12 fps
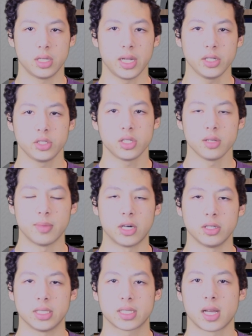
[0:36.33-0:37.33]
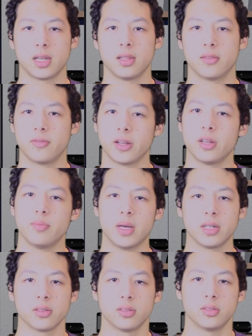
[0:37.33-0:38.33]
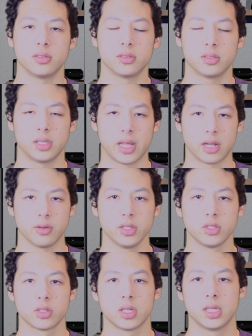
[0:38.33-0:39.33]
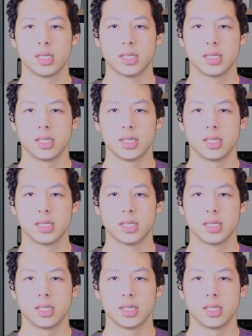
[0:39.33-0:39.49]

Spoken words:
HTML is kind of the fundamental language,